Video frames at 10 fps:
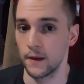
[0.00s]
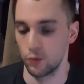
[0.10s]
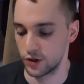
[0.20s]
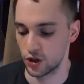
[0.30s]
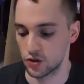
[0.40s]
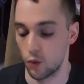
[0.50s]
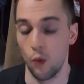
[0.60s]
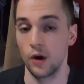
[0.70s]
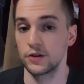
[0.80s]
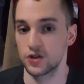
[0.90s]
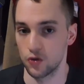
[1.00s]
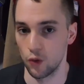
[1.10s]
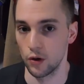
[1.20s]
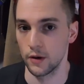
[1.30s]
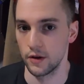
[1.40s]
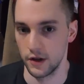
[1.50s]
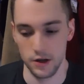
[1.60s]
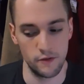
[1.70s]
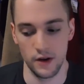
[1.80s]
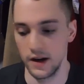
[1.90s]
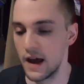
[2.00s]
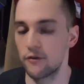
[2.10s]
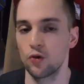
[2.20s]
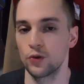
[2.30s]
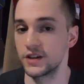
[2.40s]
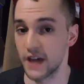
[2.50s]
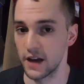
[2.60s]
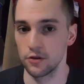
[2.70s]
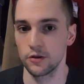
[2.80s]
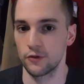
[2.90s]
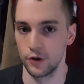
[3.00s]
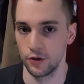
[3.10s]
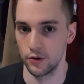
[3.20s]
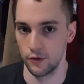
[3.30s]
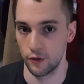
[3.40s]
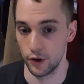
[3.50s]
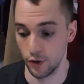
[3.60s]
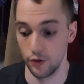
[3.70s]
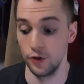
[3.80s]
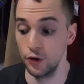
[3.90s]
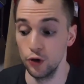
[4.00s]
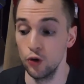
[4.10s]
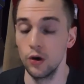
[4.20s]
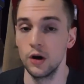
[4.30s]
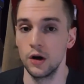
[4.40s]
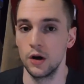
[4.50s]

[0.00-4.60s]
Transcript: with just one store and you've never retailored for your new